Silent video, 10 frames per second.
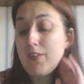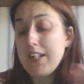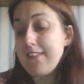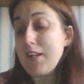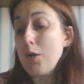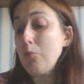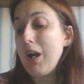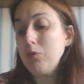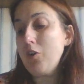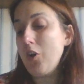and so
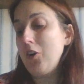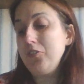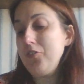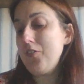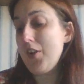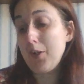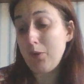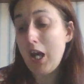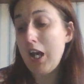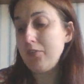well done
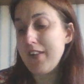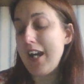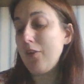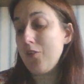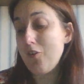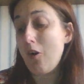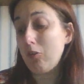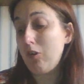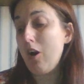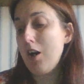to
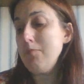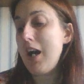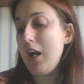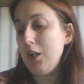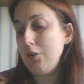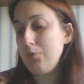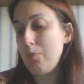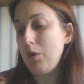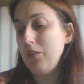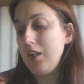hotels.com I hope
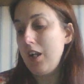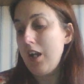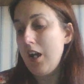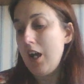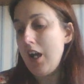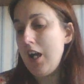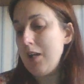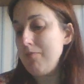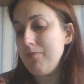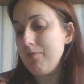
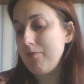um,